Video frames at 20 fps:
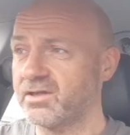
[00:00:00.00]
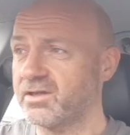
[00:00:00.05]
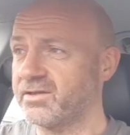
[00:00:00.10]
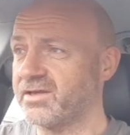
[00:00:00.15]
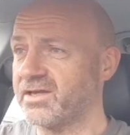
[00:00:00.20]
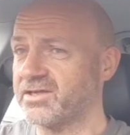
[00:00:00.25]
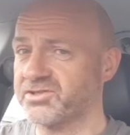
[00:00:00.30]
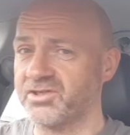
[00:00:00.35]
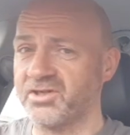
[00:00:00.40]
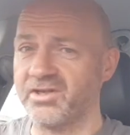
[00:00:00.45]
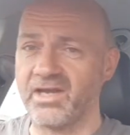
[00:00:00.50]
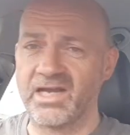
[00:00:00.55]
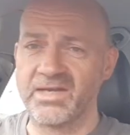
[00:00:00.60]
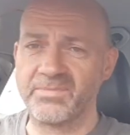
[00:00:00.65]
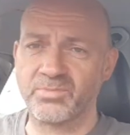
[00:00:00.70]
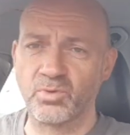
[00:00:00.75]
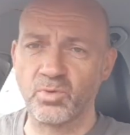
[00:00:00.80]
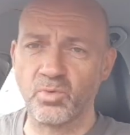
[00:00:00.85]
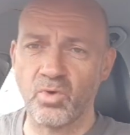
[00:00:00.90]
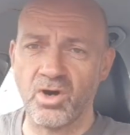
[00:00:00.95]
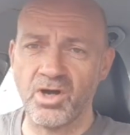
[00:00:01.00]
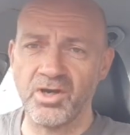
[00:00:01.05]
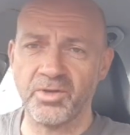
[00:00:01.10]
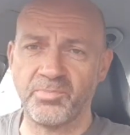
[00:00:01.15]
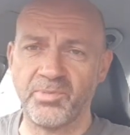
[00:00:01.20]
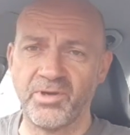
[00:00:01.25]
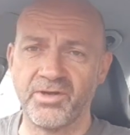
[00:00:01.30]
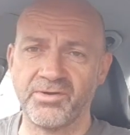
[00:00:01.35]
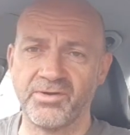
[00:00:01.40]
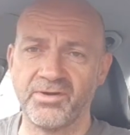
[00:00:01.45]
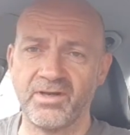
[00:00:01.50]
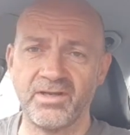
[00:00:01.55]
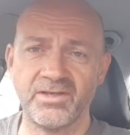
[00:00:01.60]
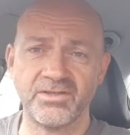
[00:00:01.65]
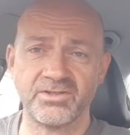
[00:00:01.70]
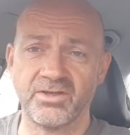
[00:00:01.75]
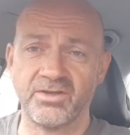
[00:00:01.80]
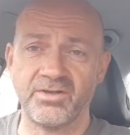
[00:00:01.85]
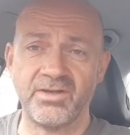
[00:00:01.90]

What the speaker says: Yesterday April Wine appeared on the list.